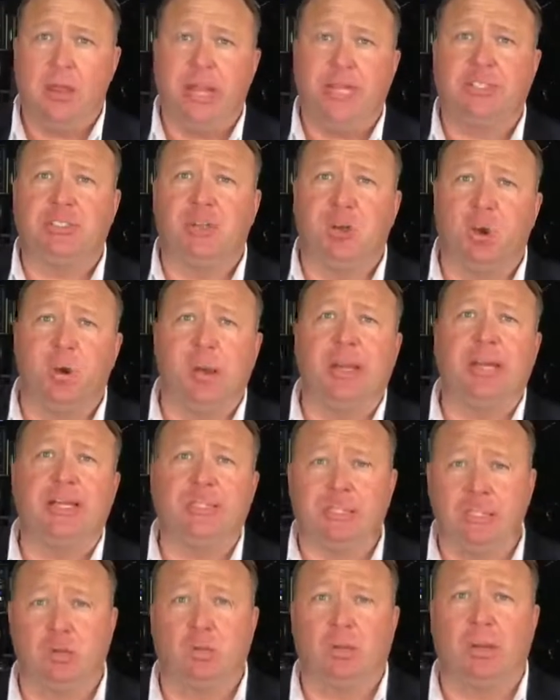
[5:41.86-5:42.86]
is
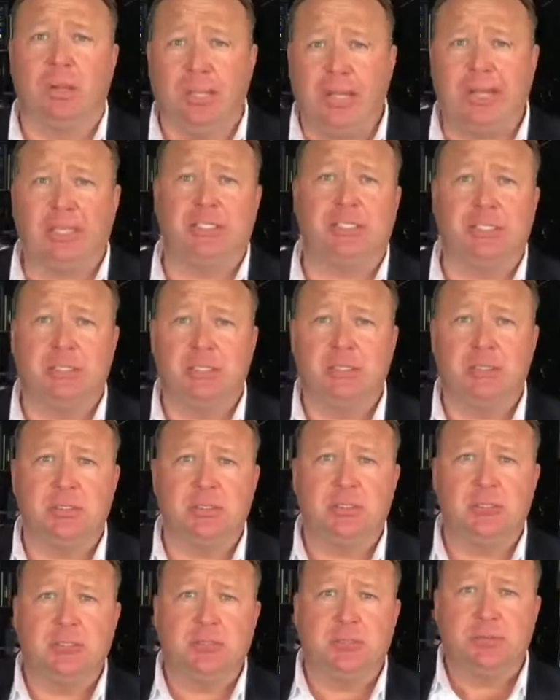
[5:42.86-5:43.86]
going to release
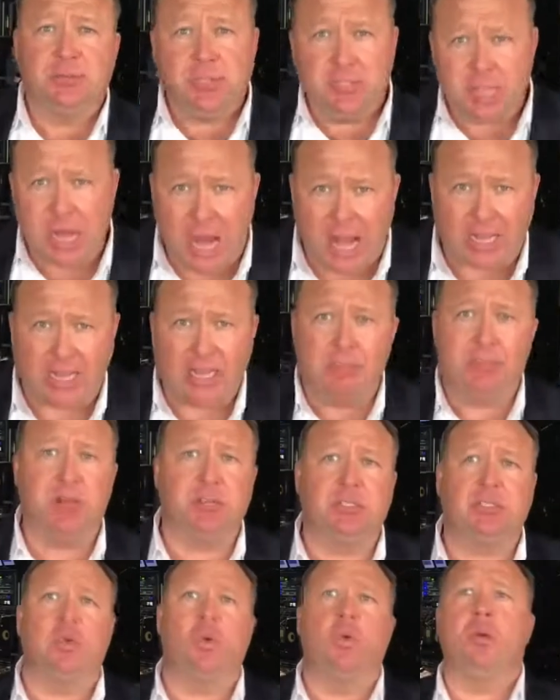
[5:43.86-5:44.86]
the
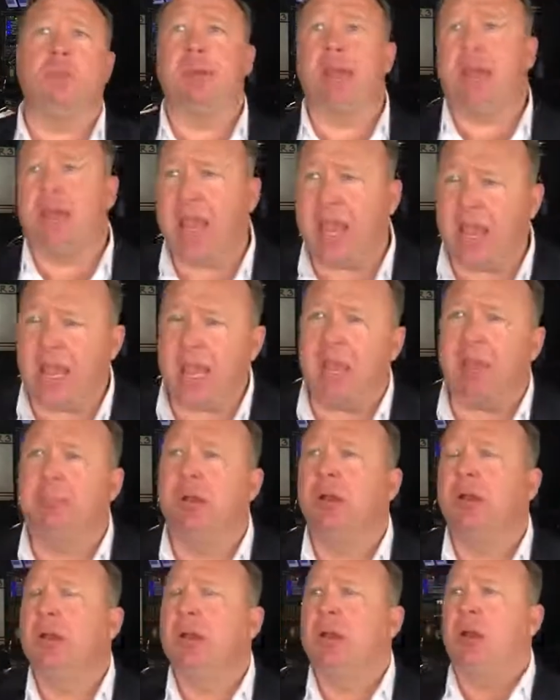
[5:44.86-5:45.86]
documents where McCabe